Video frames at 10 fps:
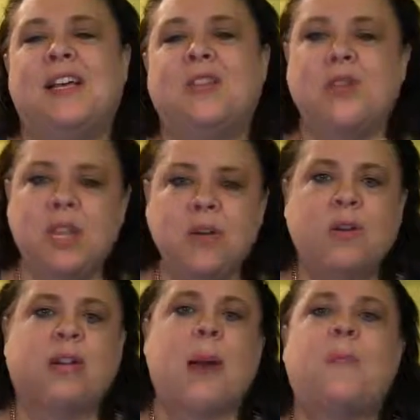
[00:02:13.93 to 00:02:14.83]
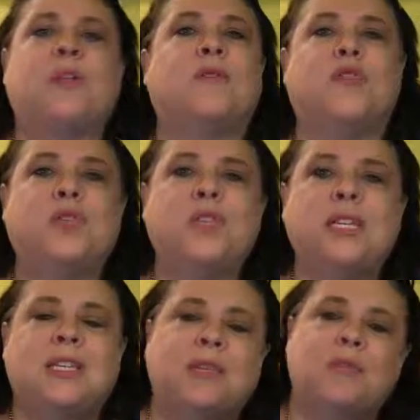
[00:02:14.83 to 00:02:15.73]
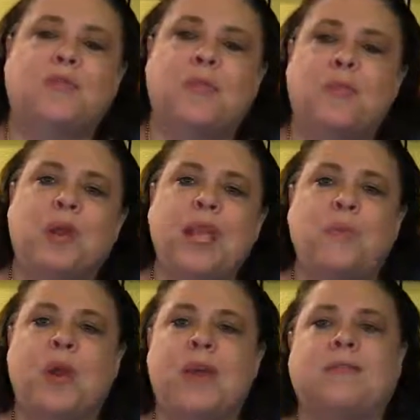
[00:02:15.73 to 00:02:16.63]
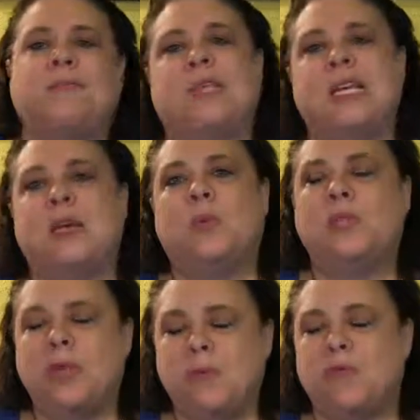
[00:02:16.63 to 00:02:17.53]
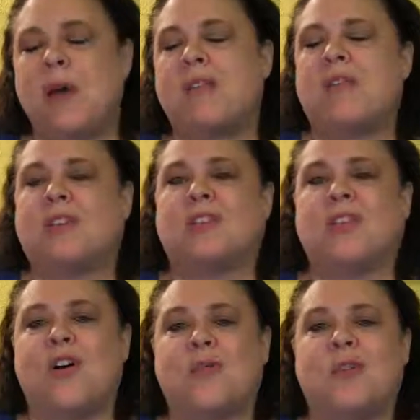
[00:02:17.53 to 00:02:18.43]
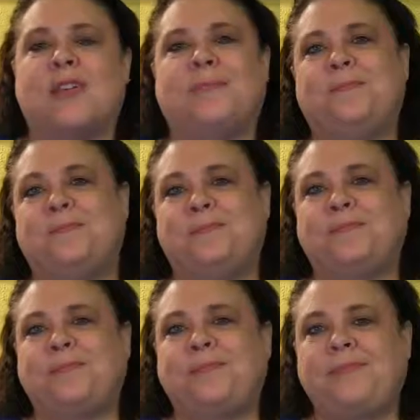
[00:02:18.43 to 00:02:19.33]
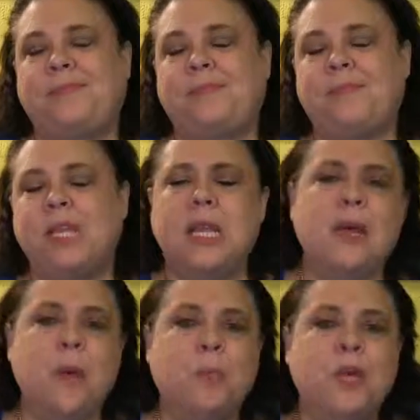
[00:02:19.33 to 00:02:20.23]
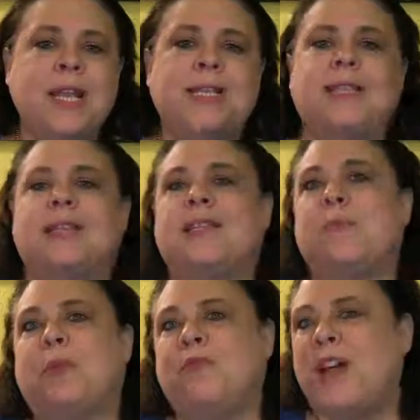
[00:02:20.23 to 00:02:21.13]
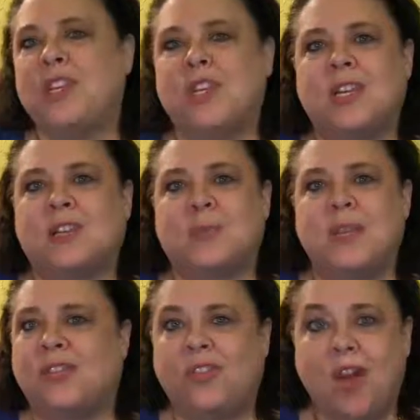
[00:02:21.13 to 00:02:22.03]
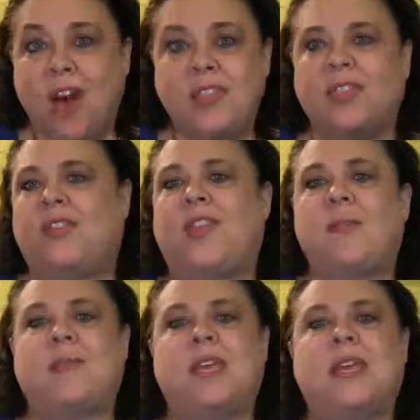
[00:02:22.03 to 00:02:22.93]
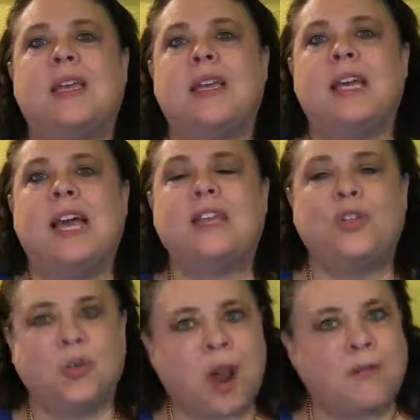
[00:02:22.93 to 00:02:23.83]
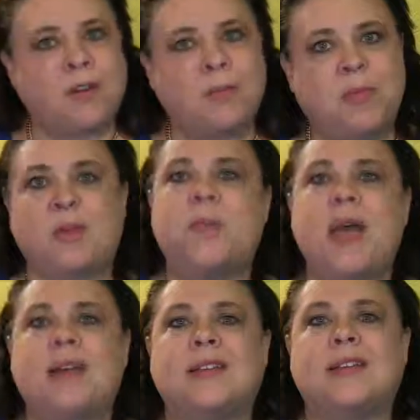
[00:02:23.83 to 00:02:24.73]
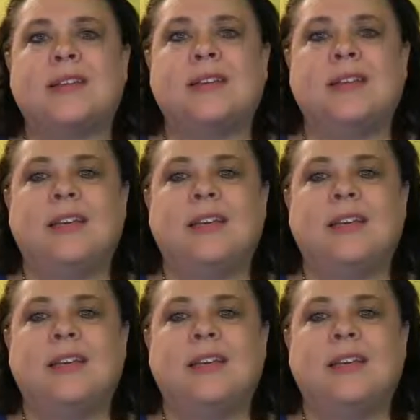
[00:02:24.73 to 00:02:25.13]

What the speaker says: So here are a couple of juicy tips from Brene Brown with some of my thoughts along with it. Brene says that perfectionism is not the same thing as striving to be your best.